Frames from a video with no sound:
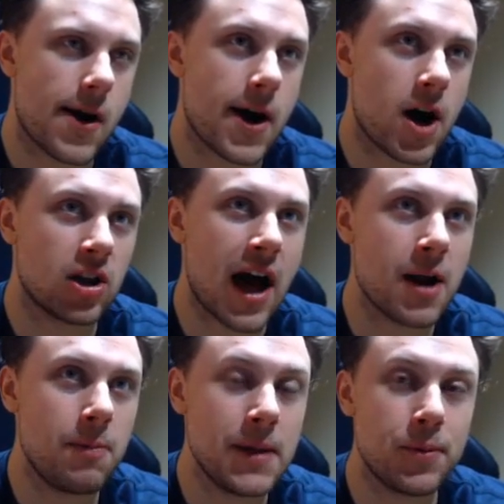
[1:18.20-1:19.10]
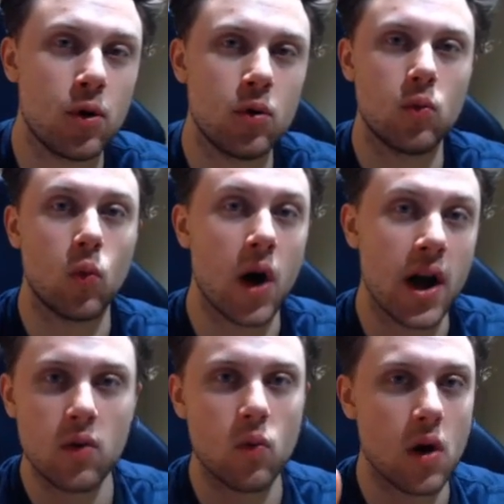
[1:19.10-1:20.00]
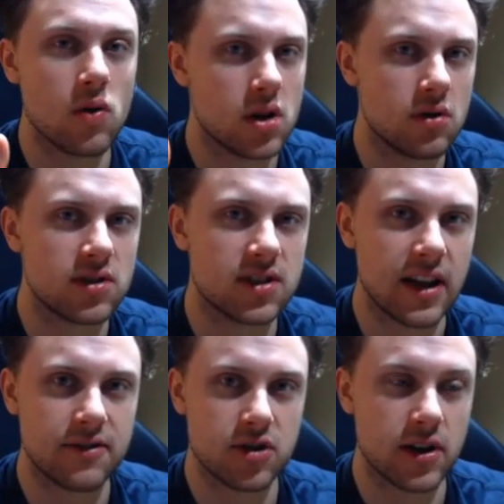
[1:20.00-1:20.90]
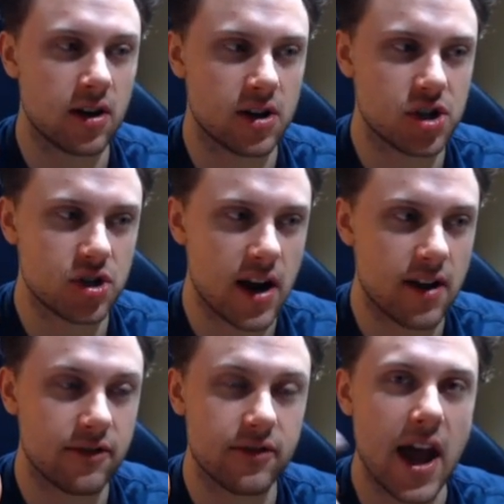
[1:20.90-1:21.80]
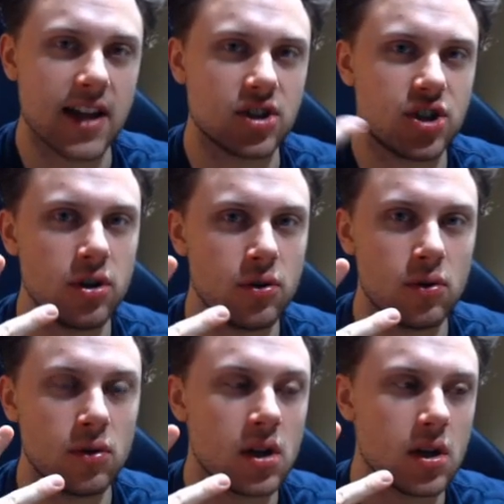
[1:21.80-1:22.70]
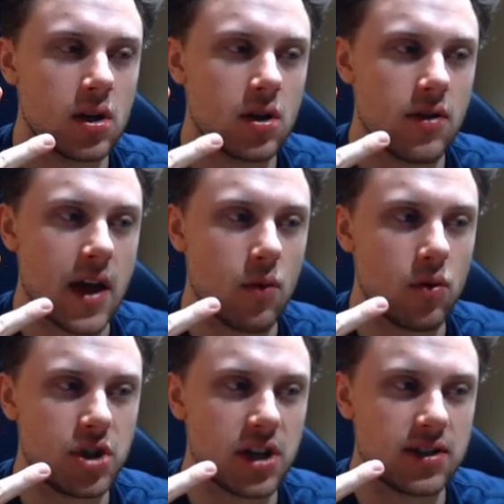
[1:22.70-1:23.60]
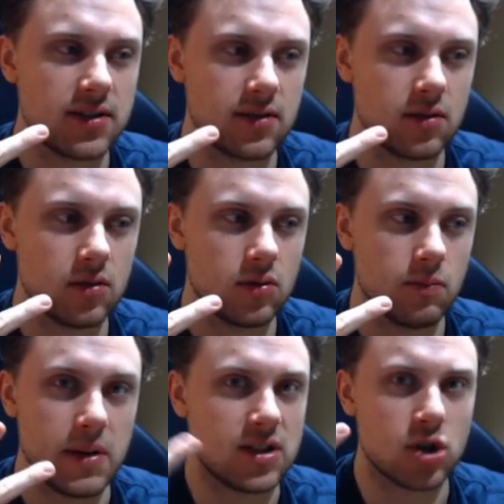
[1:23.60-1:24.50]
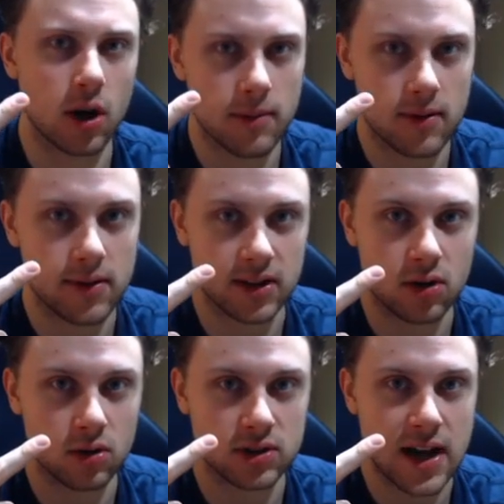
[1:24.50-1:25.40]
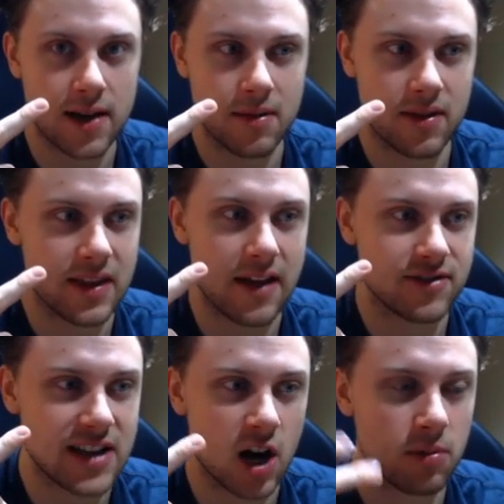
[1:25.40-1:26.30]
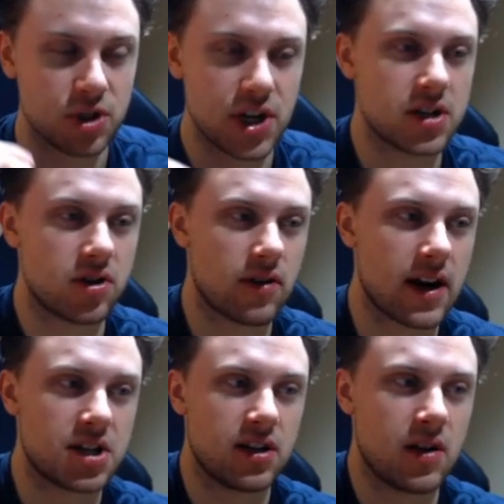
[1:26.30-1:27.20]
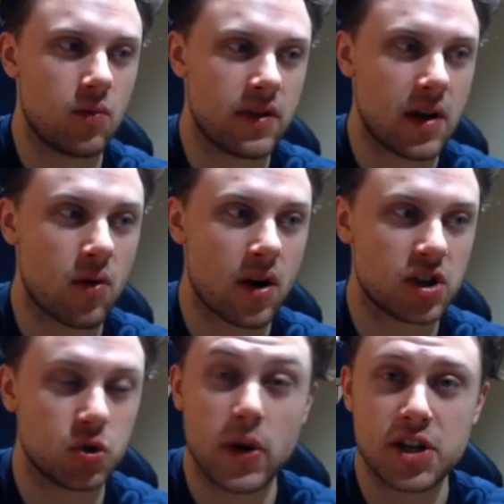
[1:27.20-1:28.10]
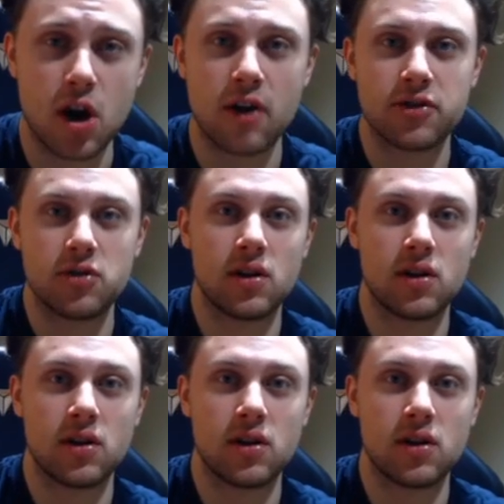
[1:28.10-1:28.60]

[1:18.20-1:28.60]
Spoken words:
a lot of people, one, won't use the left trigger to strafe, and two, they will just be turboing the whole time, and they have terrible change of direction, and when they want to switch off to